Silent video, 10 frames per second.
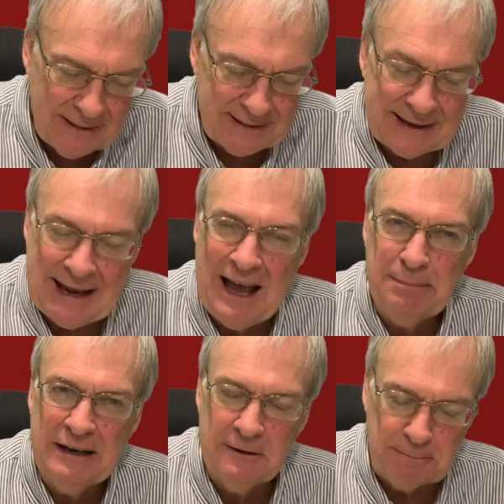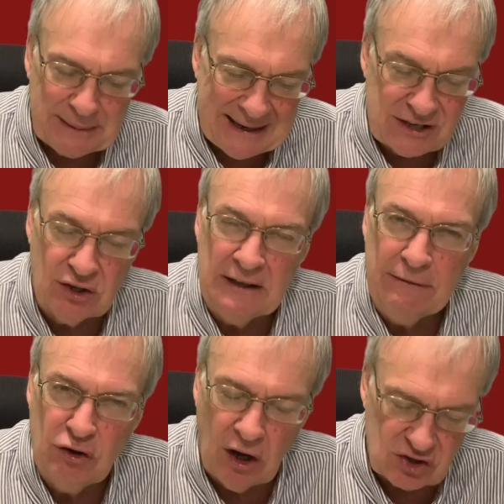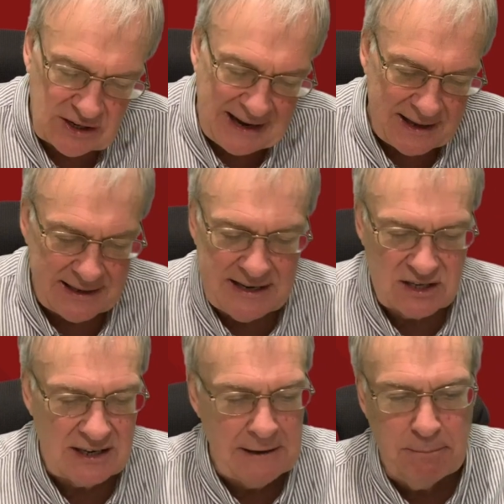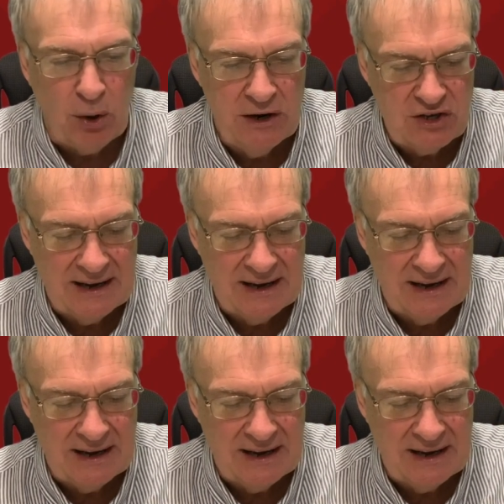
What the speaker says: They can't be complacent. They've got to get these 3 points.